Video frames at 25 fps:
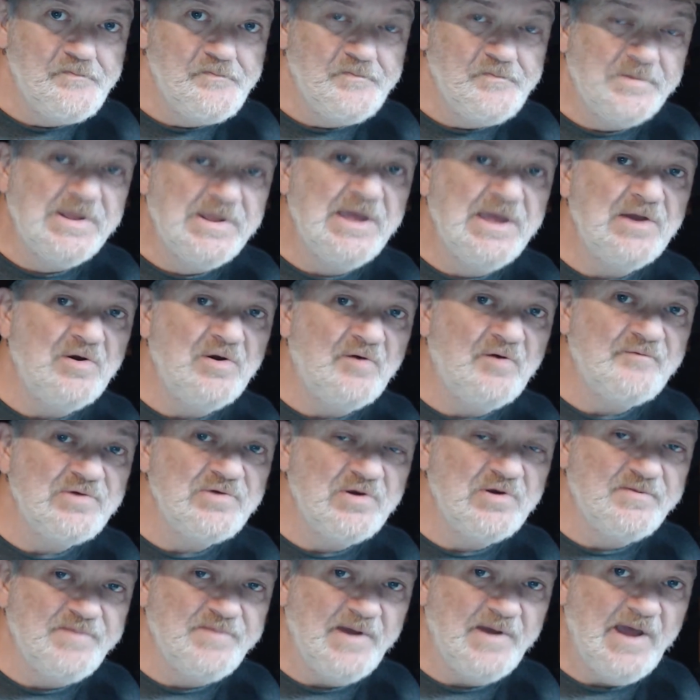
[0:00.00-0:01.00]
Get over
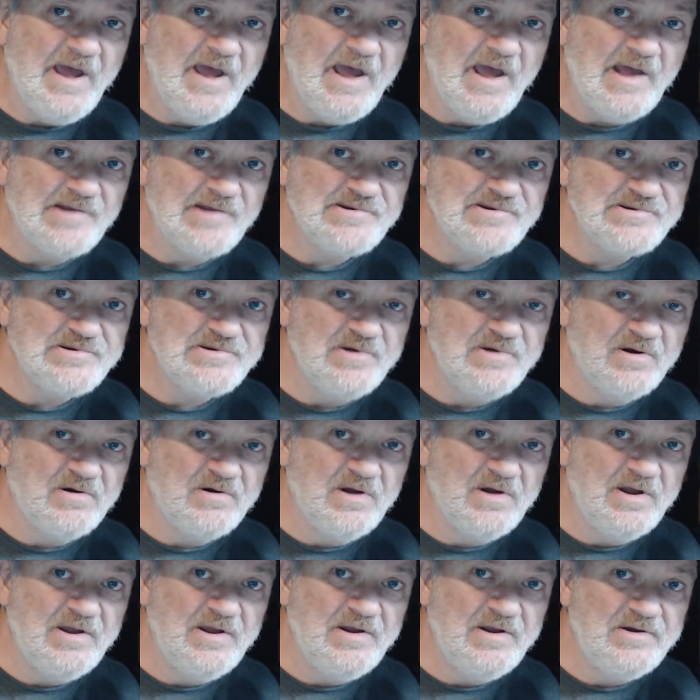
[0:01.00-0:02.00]
your past, all
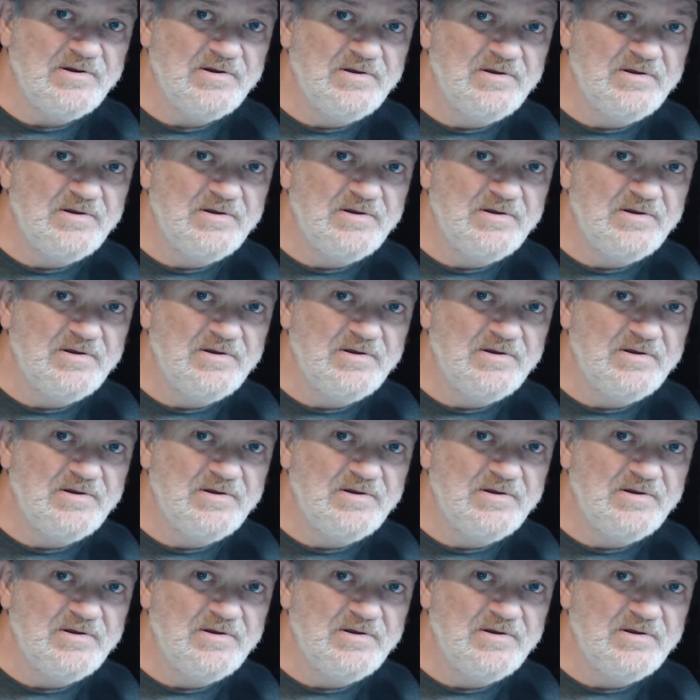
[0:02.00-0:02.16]
right?